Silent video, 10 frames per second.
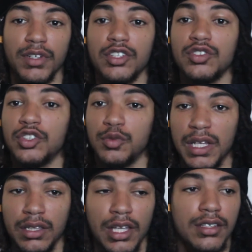because you
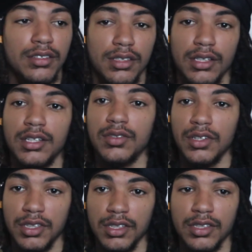speak things into
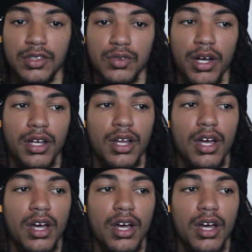existence, right?